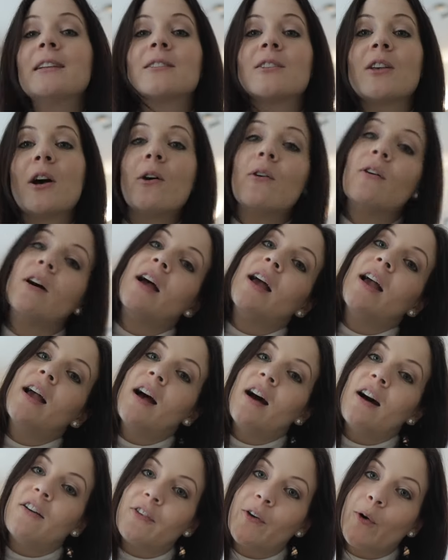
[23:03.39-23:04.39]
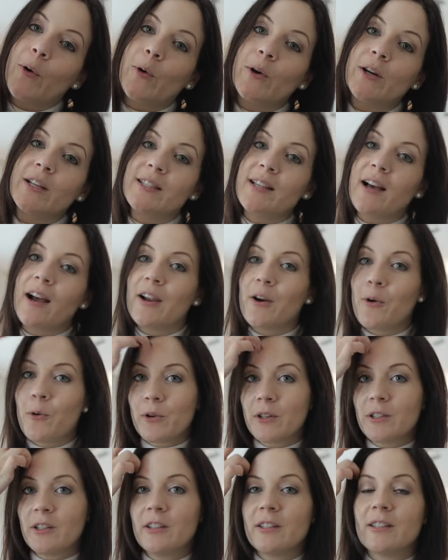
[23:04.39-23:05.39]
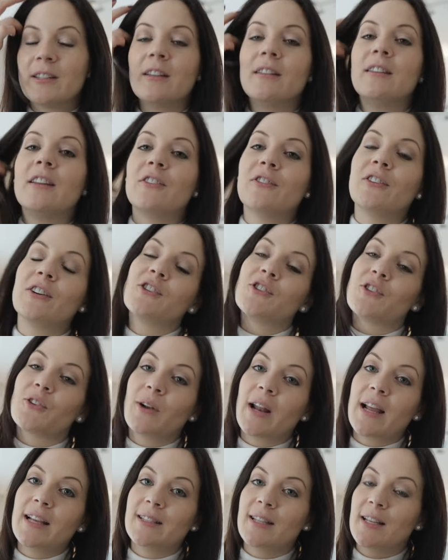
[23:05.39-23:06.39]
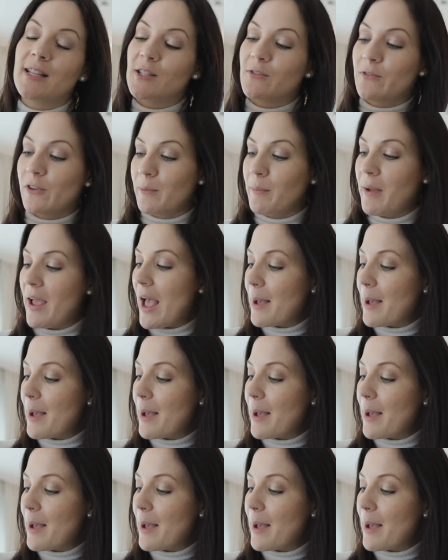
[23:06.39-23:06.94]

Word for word: So of course I ordered different shoelaces from